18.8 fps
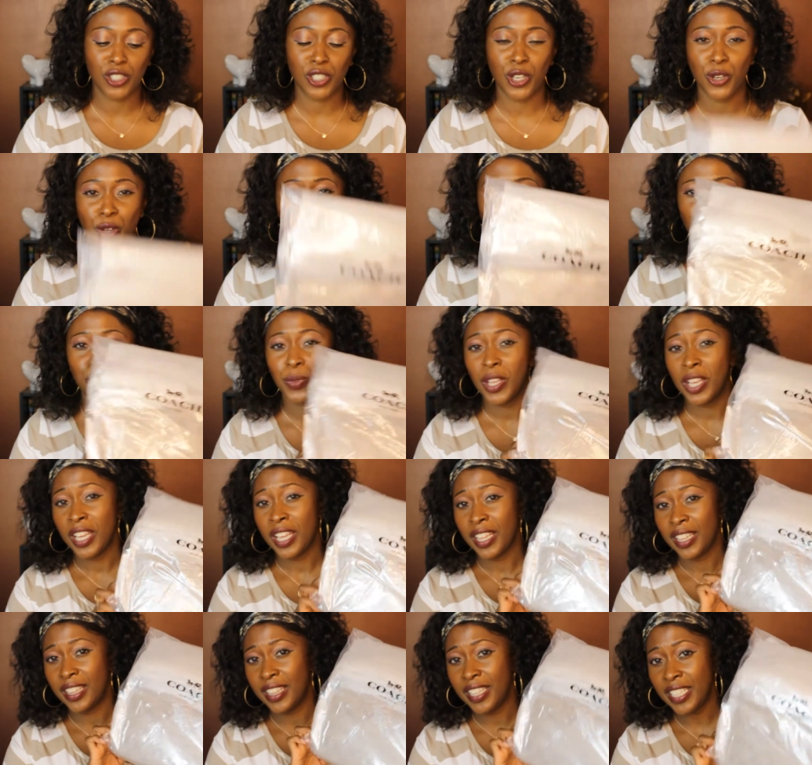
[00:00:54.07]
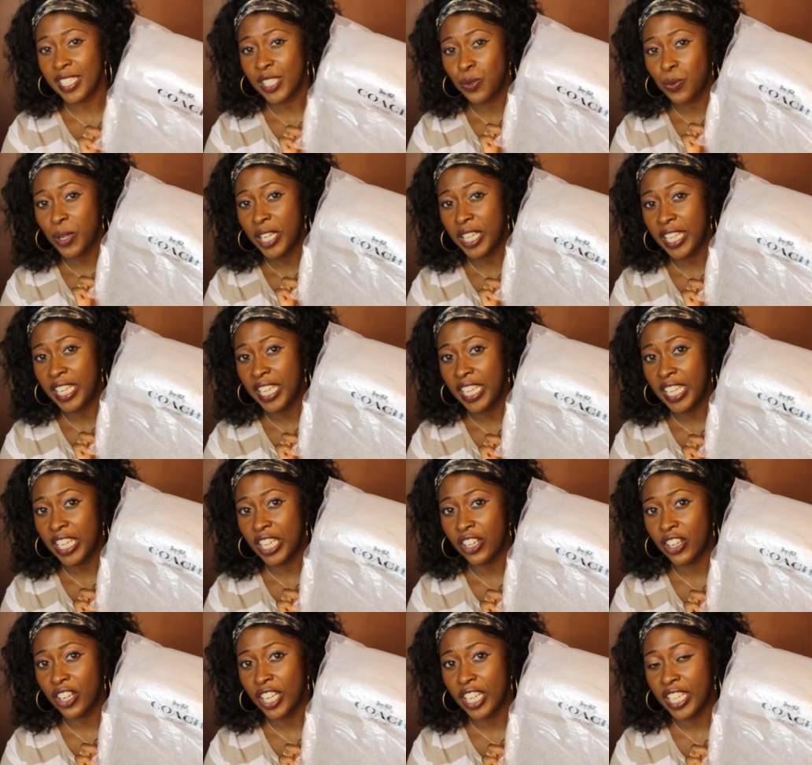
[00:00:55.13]
So, this one
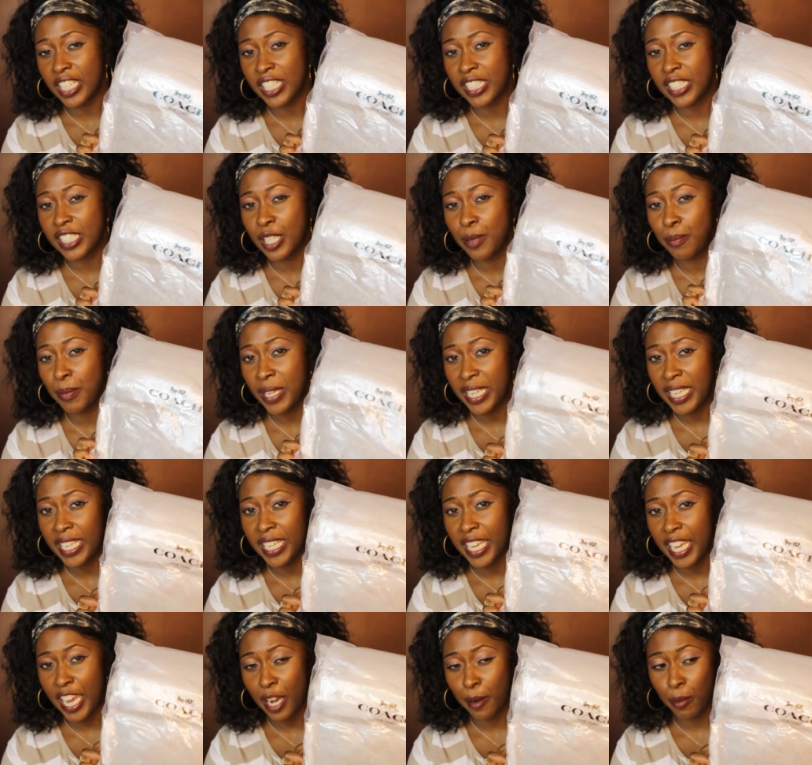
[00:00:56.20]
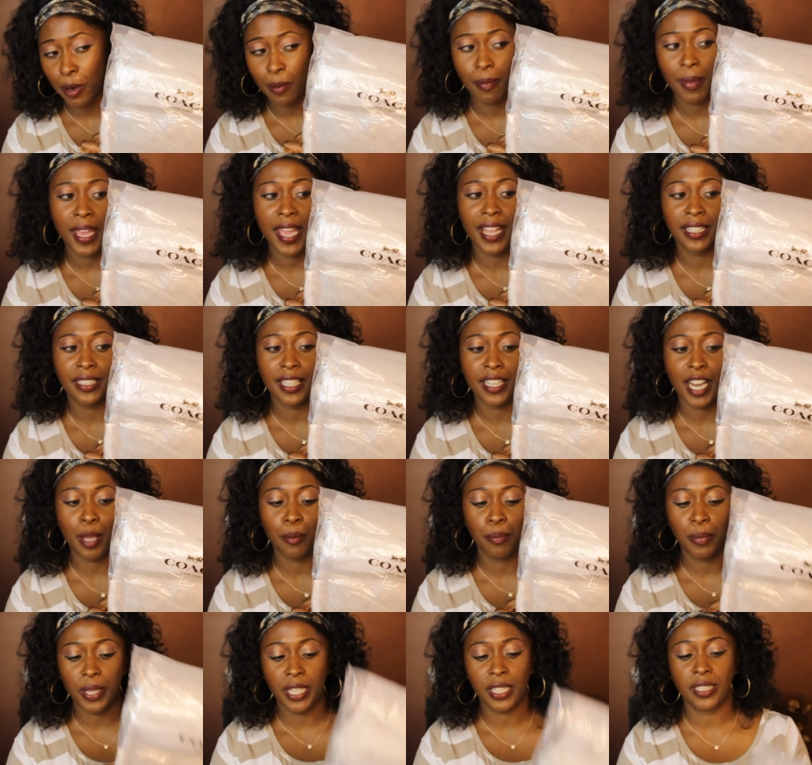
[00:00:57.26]
here is the mini camera bag that I
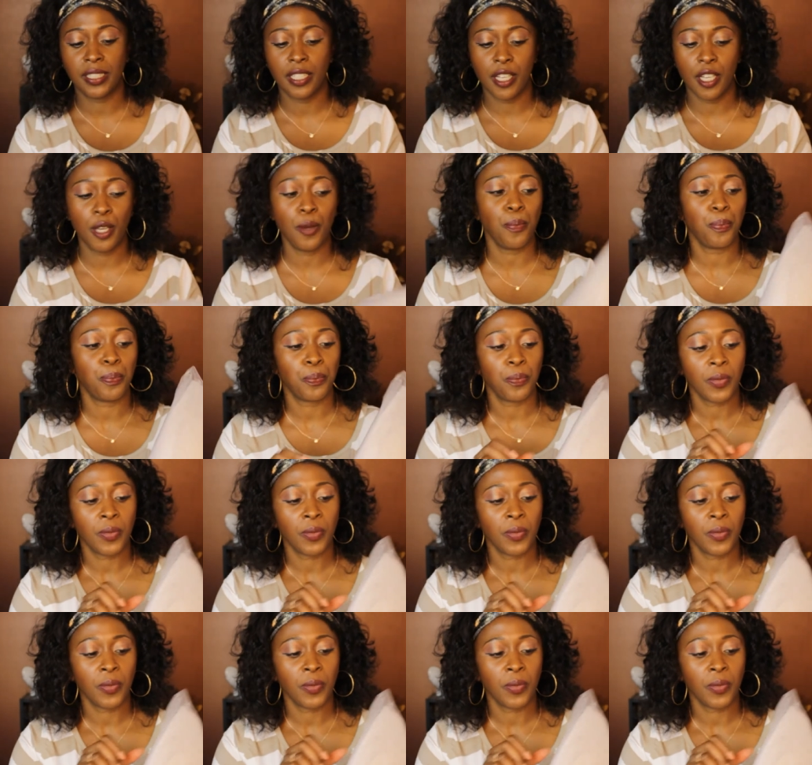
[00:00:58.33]
picked up.